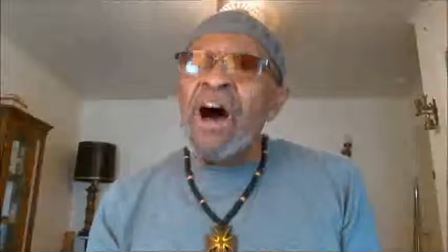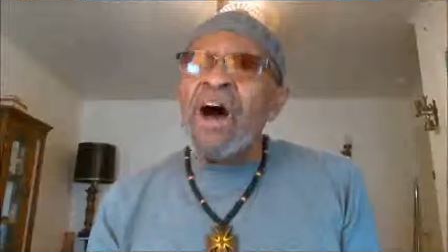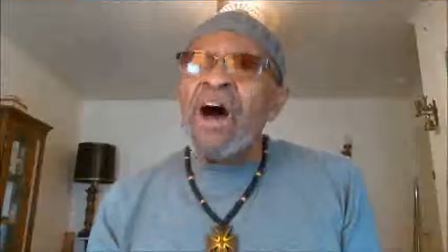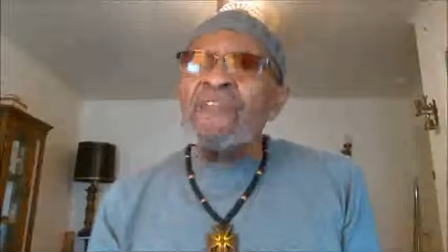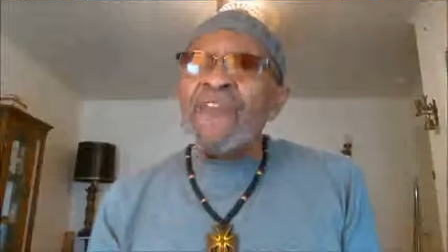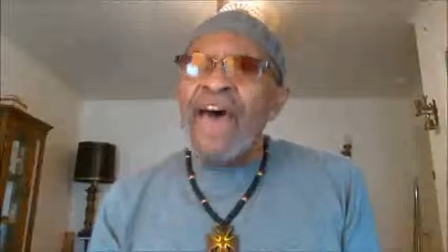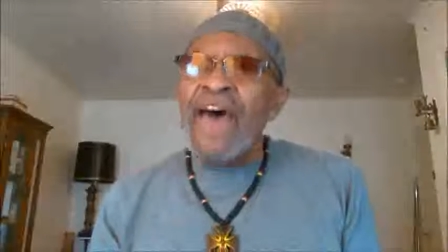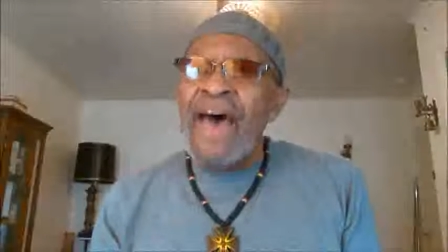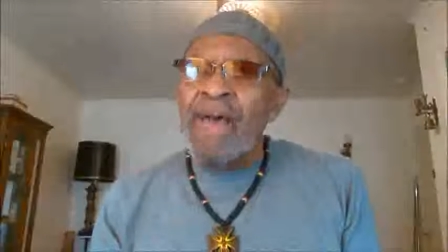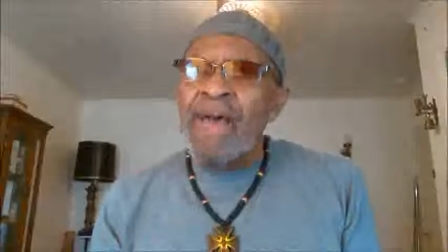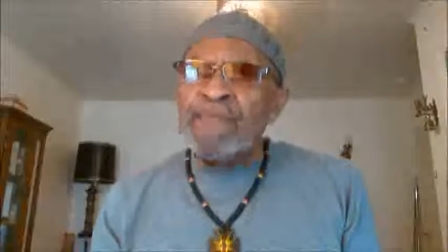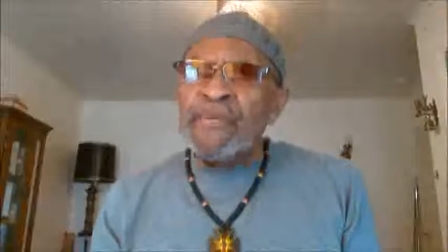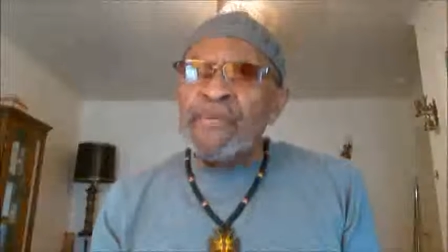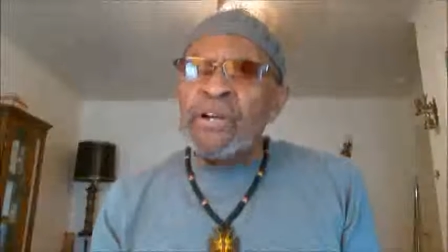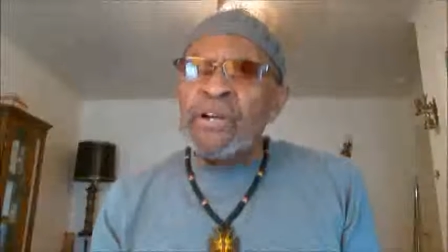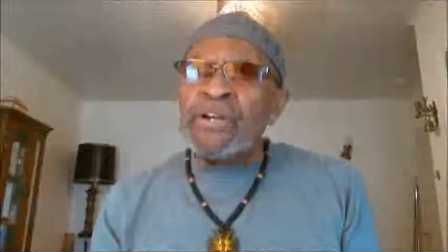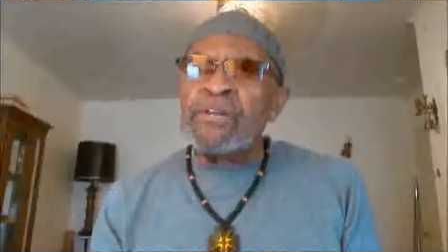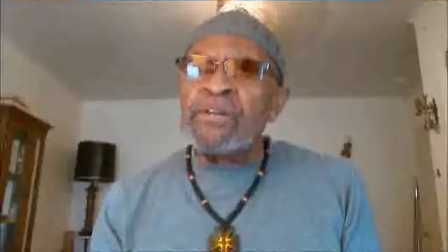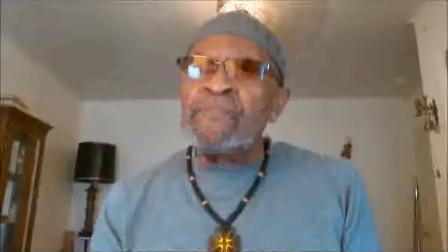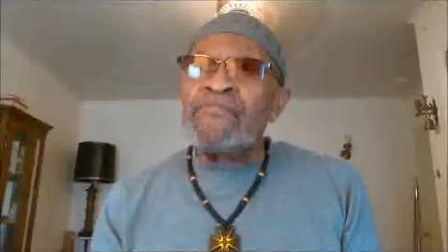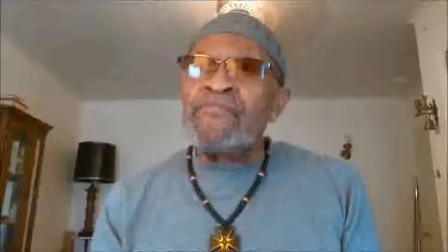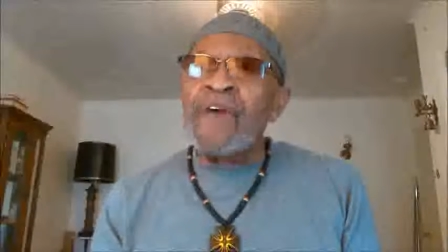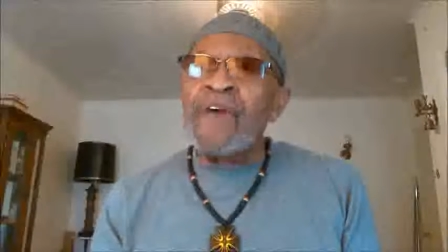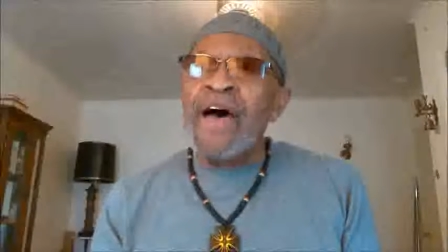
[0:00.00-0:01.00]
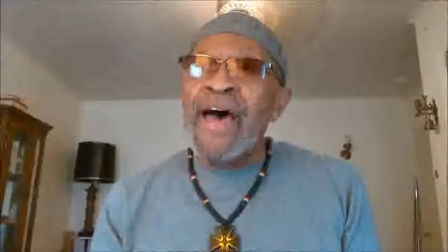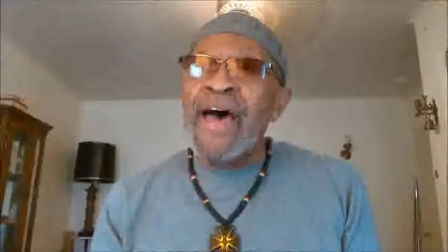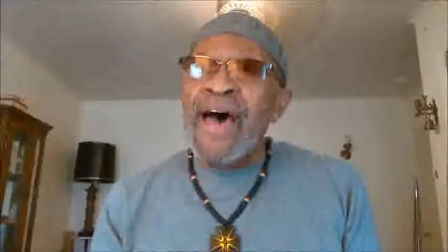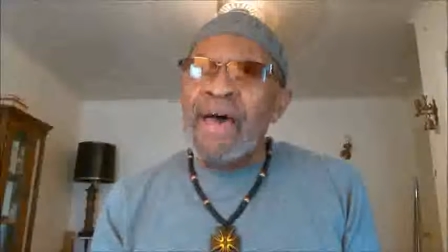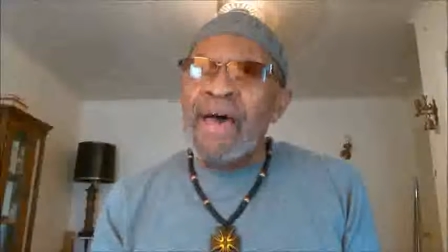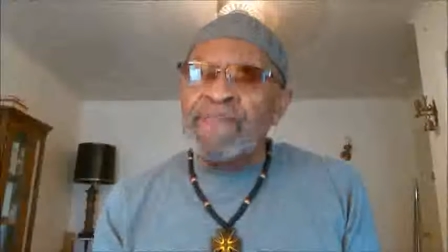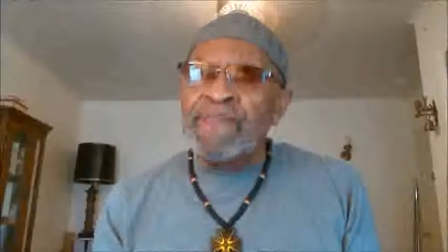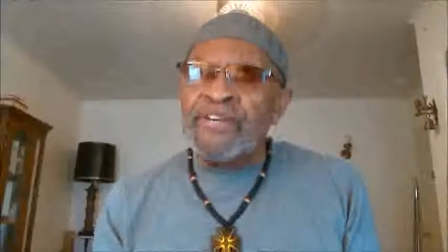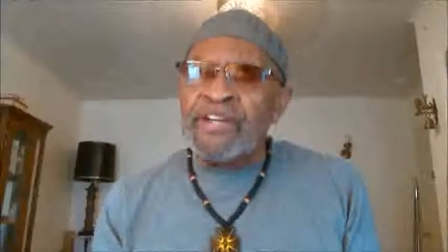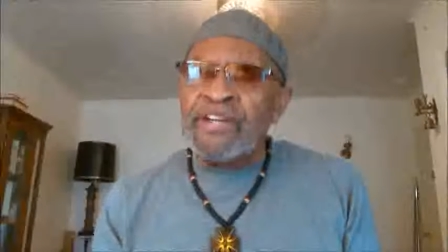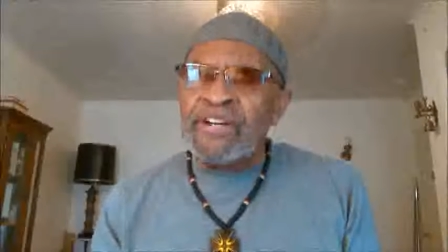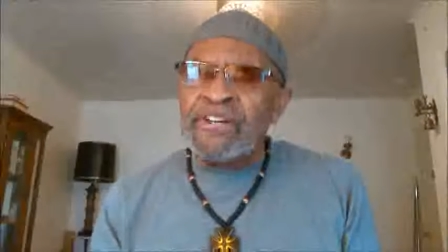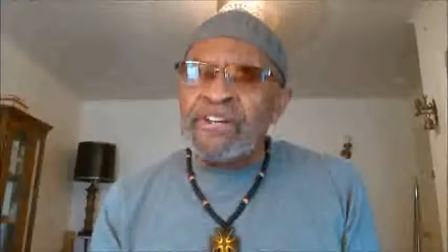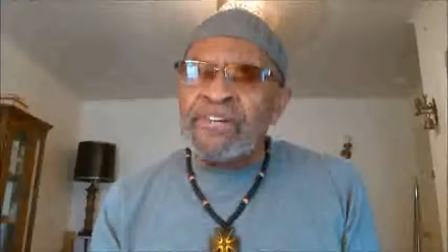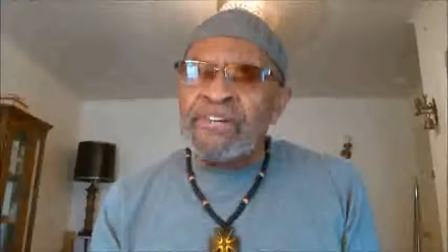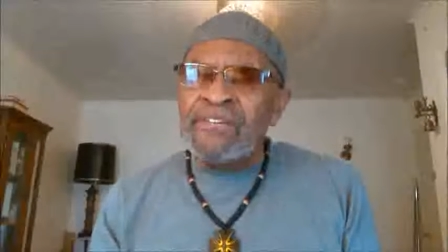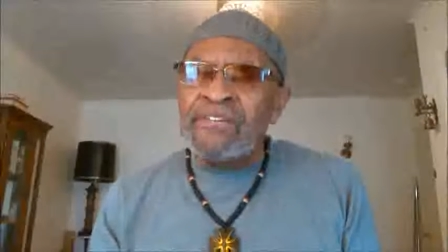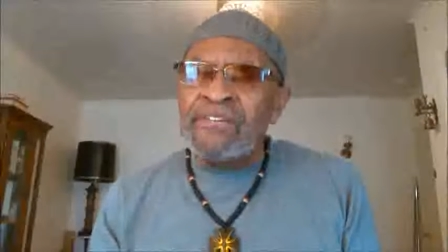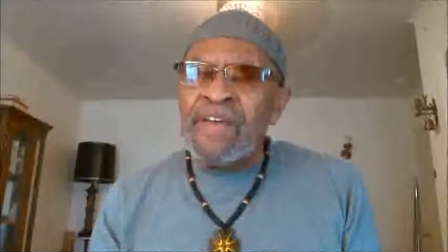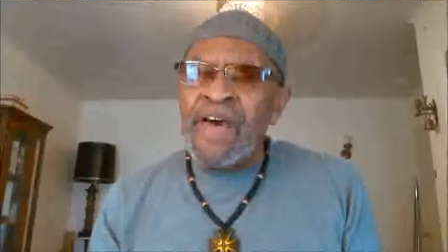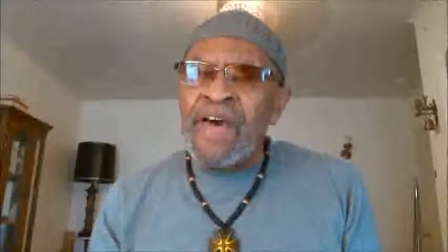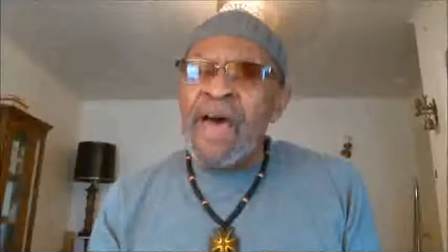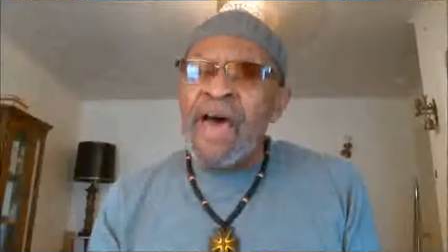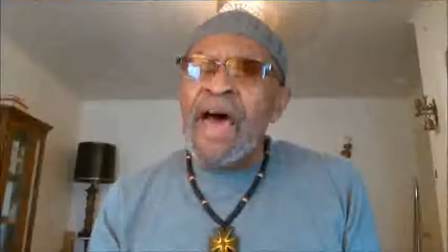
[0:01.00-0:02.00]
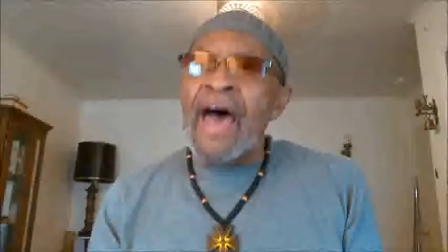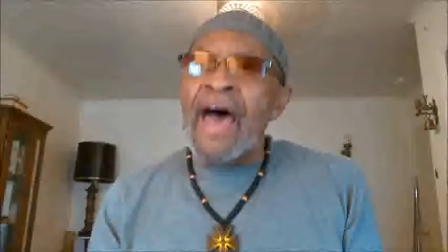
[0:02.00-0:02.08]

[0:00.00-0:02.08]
of African for Africans,